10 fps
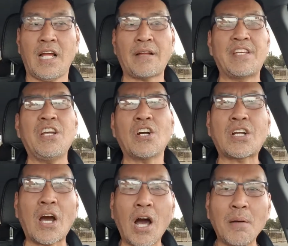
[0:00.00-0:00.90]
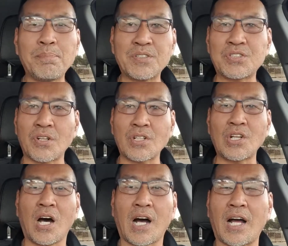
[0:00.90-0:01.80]
I mean, he accomplished a
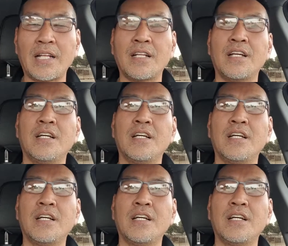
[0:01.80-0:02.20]
lot